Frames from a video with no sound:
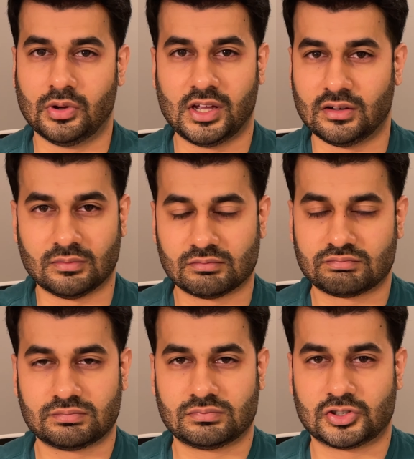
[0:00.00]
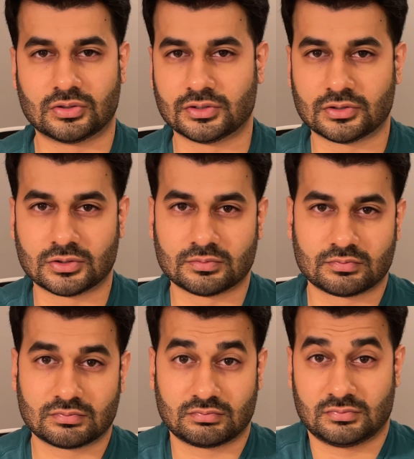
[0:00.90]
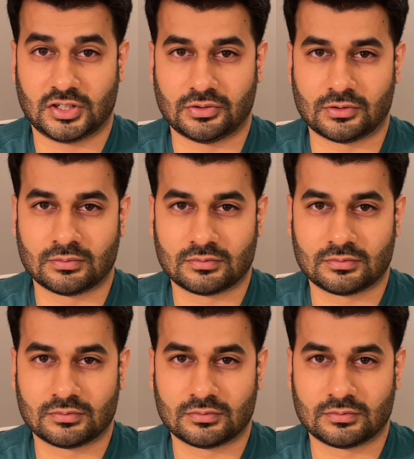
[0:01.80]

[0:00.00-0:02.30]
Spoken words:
in so-and-so. I don't know.